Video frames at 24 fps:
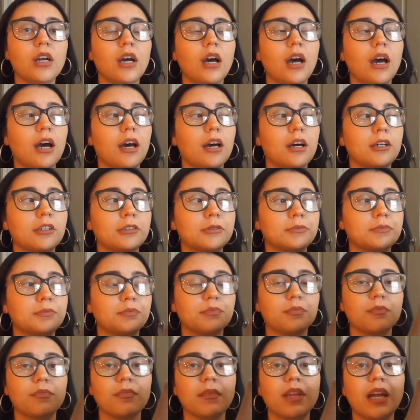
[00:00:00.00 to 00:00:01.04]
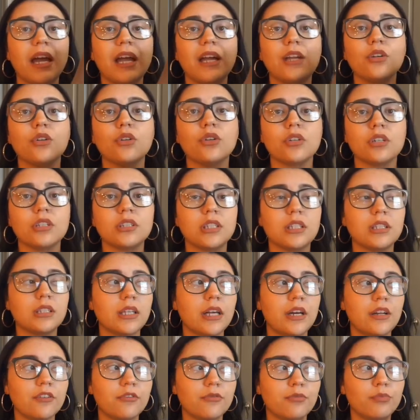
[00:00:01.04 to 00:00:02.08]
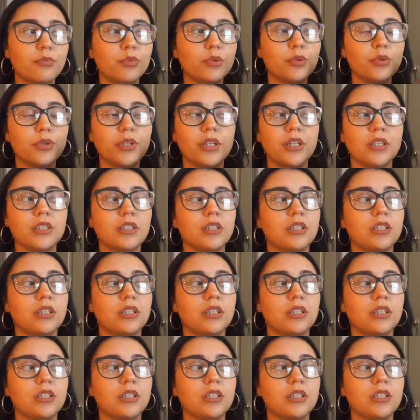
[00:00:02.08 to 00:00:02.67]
I notice a lot of booties